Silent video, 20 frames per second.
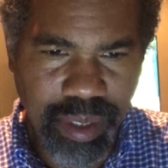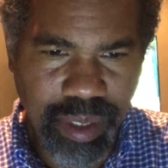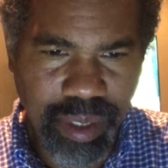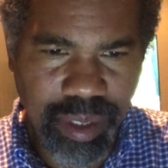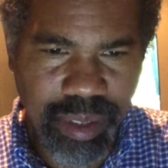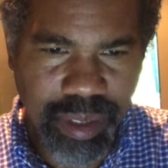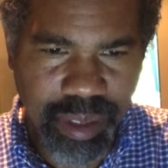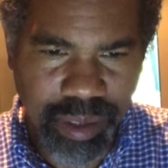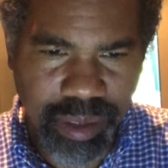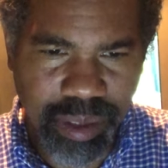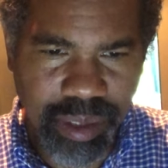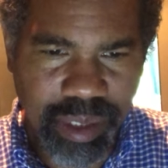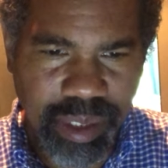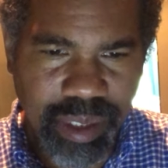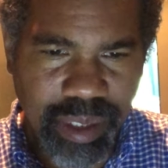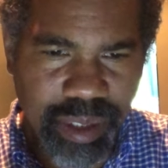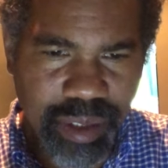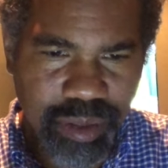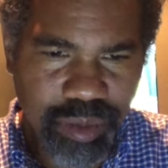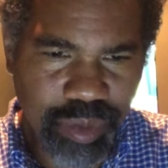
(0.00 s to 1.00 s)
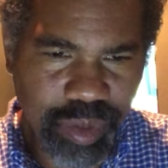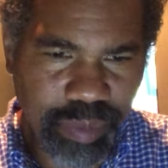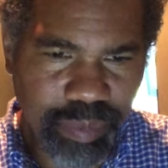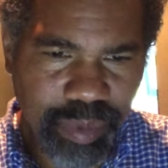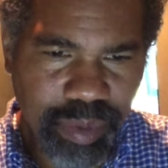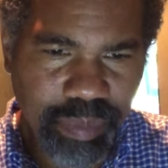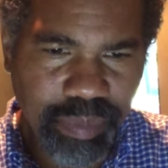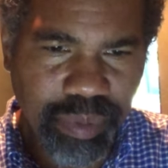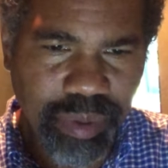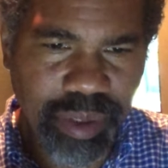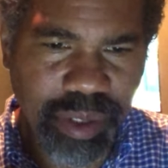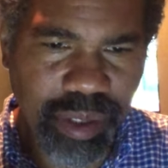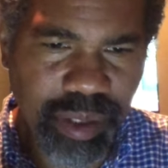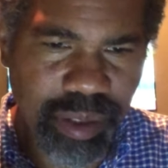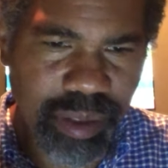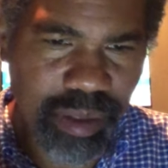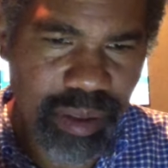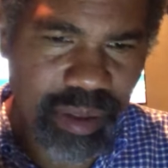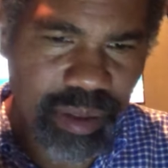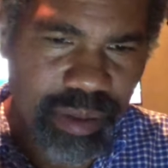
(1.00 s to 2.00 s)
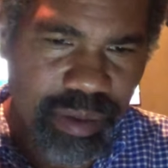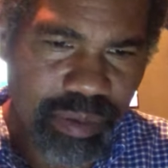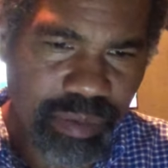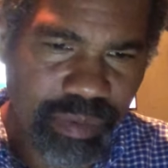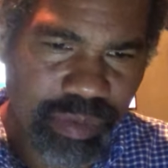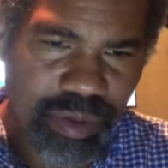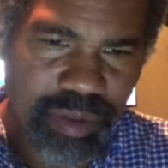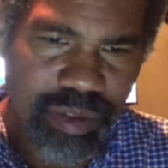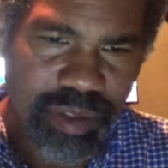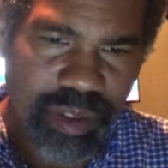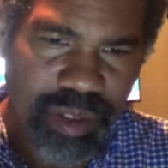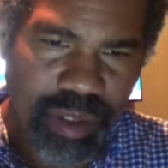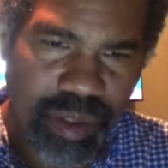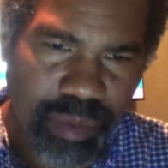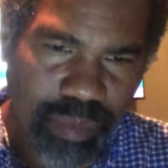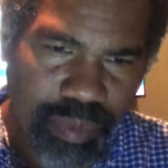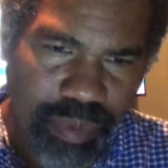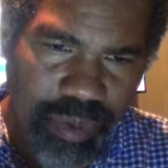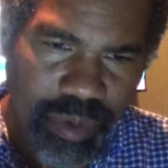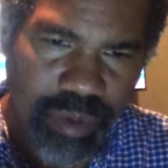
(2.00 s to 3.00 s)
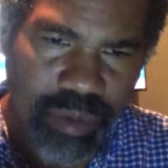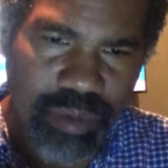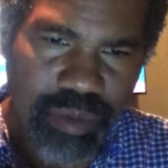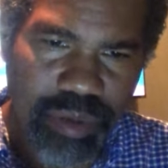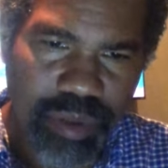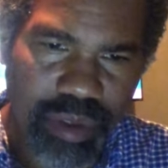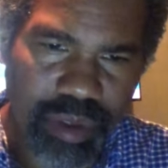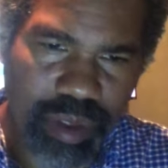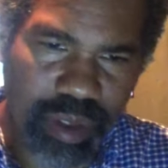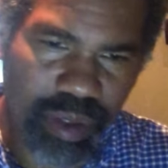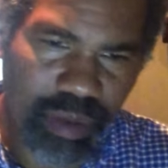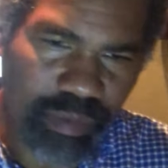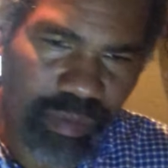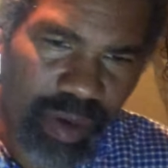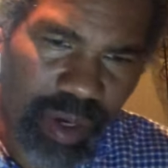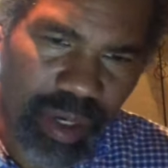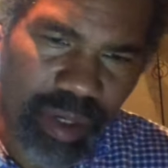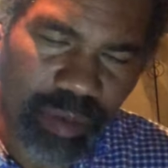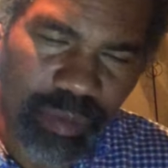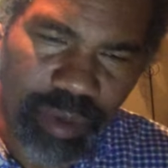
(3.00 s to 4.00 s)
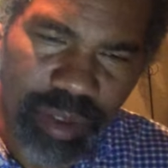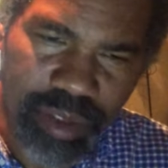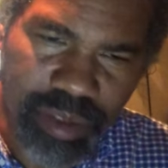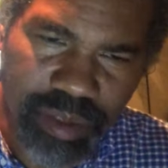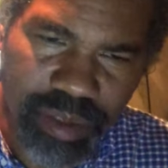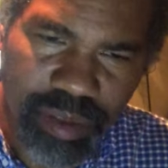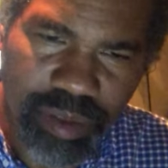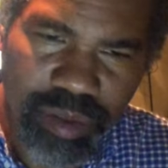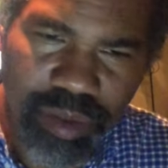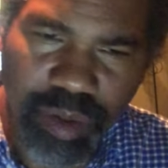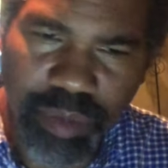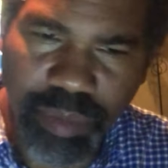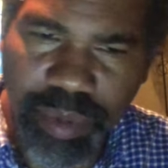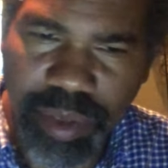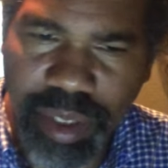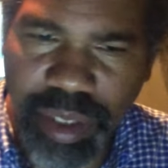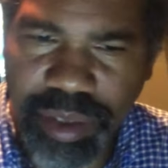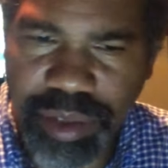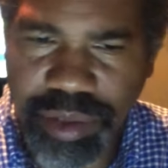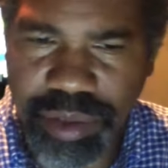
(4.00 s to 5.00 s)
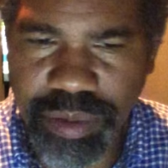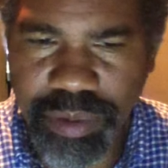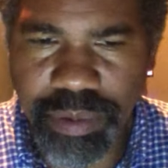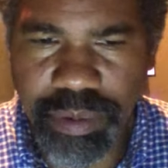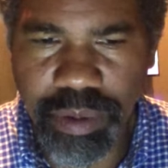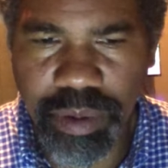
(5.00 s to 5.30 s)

And then looking at a treatment plan, intervention and approach, evaluation and termination.